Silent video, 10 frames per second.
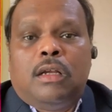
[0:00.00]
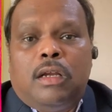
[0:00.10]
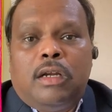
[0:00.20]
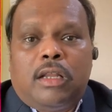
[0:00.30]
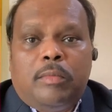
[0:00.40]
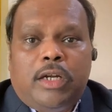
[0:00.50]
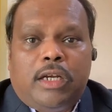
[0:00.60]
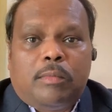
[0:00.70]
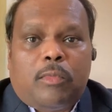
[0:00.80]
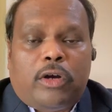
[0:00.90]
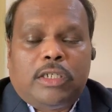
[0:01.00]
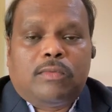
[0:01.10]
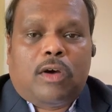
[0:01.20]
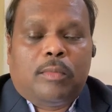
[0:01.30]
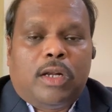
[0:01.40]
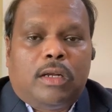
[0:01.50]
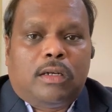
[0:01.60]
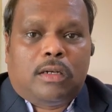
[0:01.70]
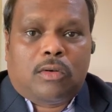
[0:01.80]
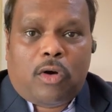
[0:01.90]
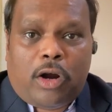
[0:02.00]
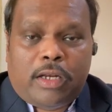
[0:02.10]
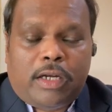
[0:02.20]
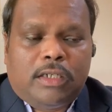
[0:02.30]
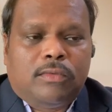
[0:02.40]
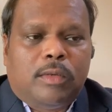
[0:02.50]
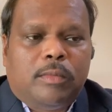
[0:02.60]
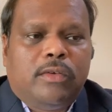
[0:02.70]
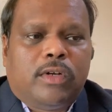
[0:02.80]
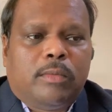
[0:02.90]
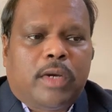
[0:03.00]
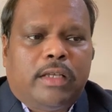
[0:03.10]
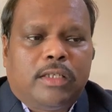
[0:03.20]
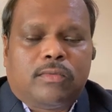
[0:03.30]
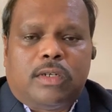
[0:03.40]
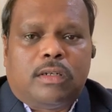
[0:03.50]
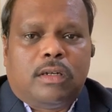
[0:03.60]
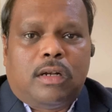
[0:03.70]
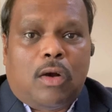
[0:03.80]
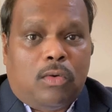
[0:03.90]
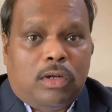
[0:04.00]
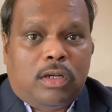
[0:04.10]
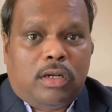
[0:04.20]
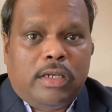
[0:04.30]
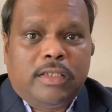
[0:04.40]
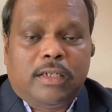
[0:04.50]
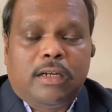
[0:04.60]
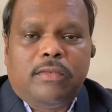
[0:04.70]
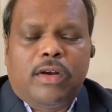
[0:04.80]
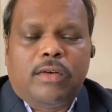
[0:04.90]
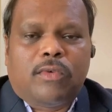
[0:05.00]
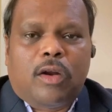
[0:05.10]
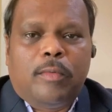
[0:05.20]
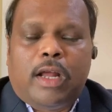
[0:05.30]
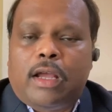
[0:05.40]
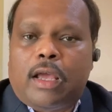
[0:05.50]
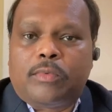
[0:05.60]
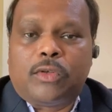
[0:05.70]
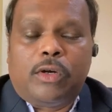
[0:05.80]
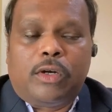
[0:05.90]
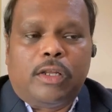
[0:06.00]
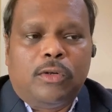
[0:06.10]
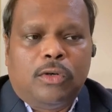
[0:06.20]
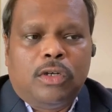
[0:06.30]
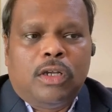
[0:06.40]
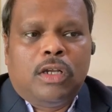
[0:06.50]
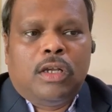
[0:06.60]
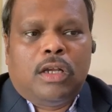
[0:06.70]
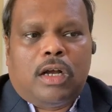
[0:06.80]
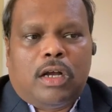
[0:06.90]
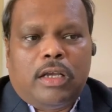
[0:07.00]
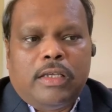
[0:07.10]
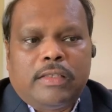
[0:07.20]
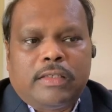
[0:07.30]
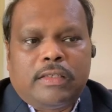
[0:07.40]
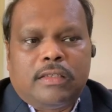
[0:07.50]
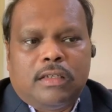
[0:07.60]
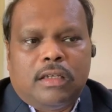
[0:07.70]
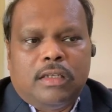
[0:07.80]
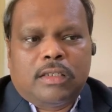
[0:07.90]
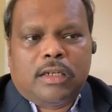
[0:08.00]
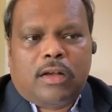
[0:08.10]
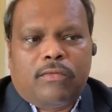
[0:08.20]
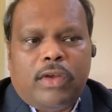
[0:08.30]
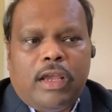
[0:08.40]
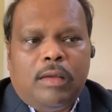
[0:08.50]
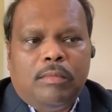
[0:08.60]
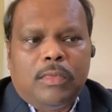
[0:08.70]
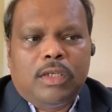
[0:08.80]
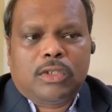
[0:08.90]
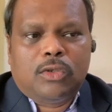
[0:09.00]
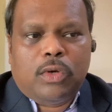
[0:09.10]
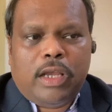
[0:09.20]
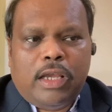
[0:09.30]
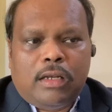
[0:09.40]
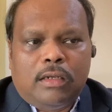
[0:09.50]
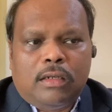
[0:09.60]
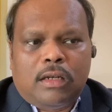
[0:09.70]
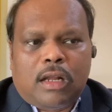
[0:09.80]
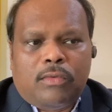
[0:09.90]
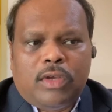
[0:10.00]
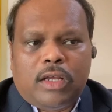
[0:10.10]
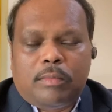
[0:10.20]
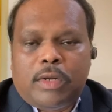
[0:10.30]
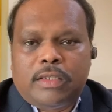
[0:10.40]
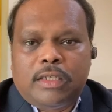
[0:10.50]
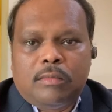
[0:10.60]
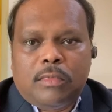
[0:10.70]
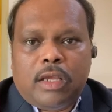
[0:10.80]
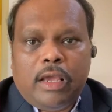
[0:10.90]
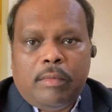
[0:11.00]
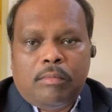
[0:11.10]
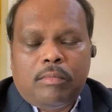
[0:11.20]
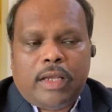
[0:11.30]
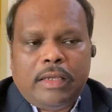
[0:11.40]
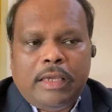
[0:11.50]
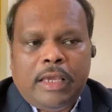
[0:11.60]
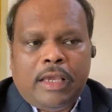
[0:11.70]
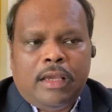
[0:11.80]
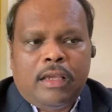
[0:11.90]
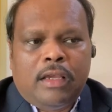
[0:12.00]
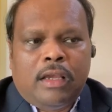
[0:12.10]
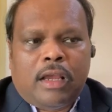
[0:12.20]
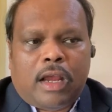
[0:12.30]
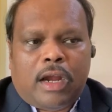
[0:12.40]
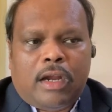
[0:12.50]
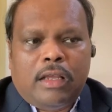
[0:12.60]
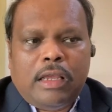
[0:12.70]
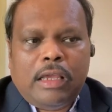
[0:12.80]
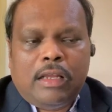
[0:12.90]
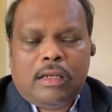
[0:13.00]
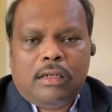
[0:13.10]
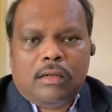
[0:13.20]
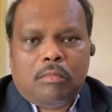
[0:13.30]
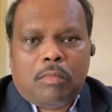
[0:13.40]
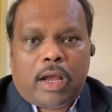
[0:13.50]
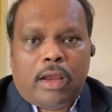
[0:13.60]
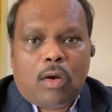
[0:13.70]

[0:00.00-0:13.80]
intermediate points formula coordinates will be given by this one. Now, is it a different formula? Absolutely no. It's instead of m is to n, now we are replacing m by k and n by